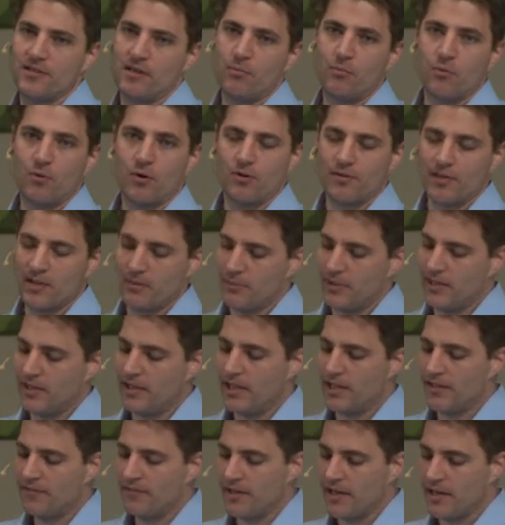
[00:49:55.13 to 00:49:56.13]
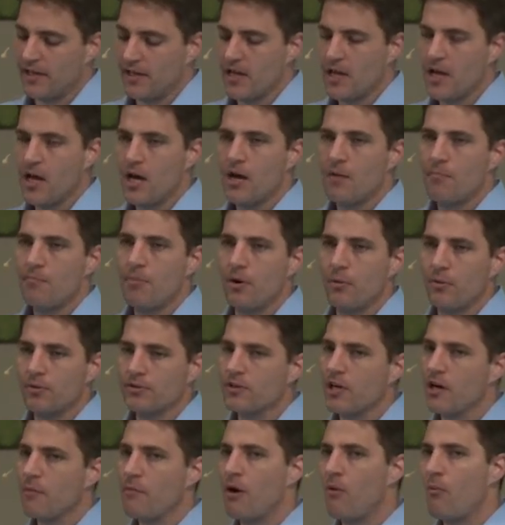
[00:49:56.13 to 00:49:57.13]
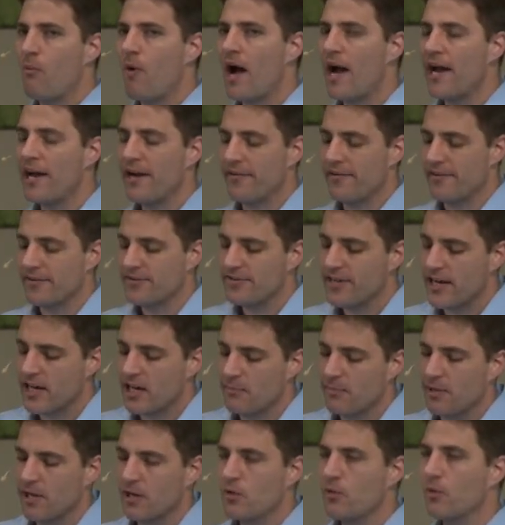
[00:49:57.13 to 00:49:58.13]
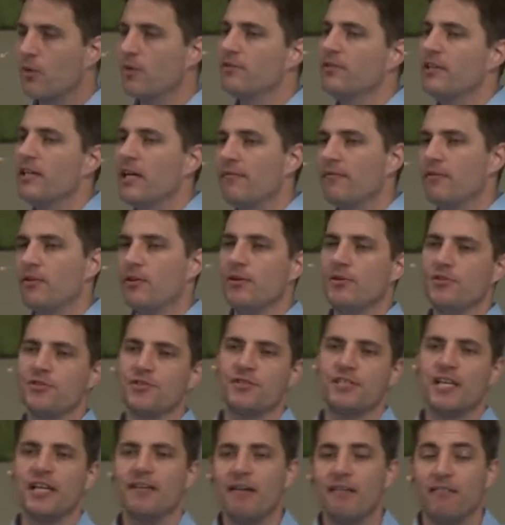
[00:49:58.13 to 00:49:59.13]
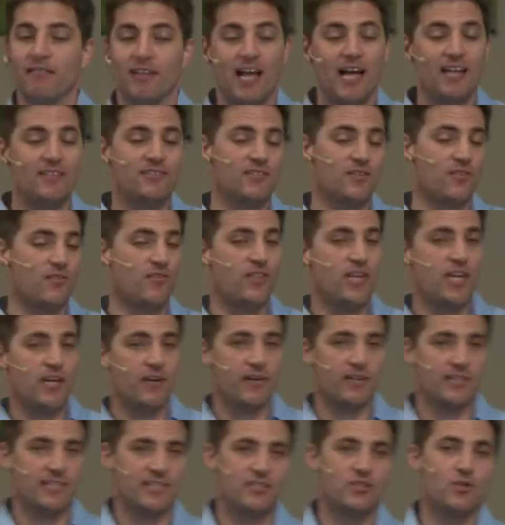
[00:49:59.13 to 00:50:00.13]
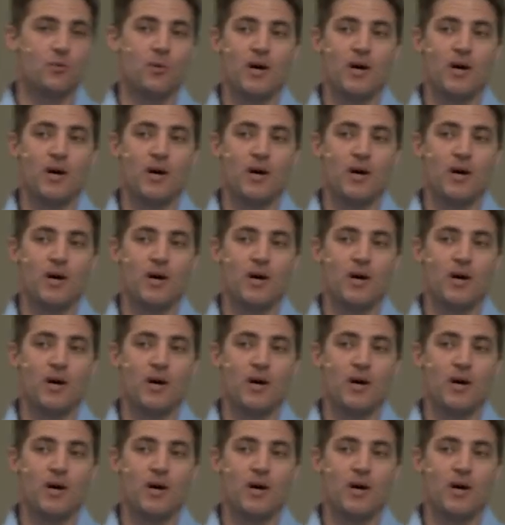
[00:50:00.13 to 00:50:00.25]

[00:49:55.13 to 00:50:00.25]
up world that we live in. But we'll talk about why here in a second. But according to the evolutionists, they got lots of theories as to